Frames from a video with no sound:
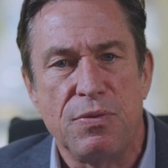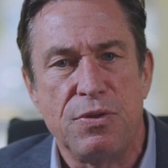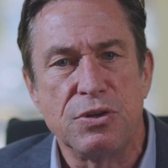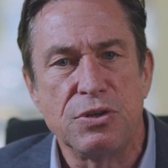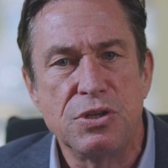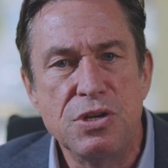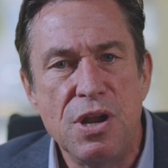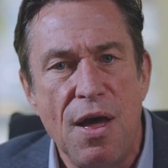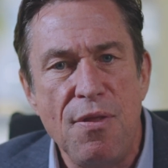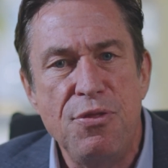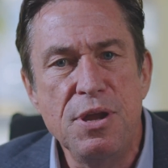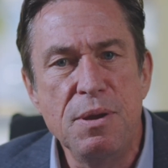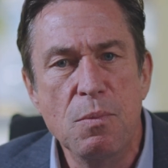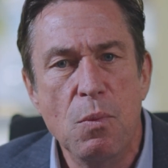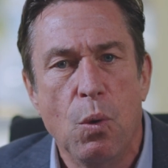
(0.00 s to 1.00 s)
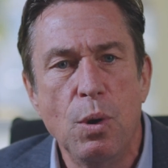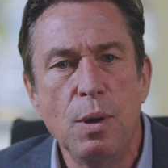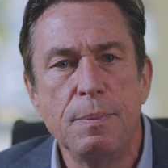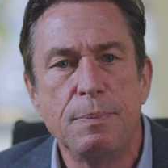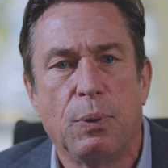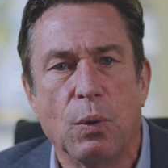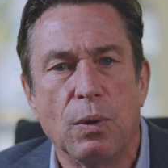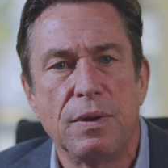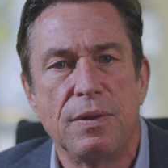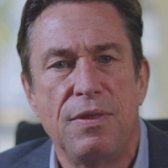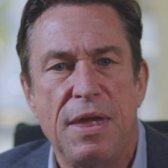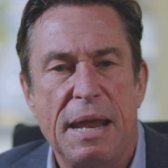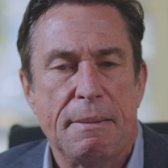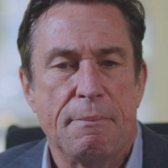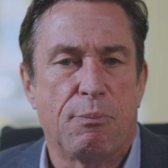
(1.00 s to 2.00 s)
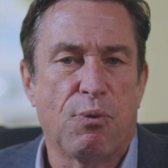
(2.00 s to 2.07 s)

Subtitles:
there's nothing more important than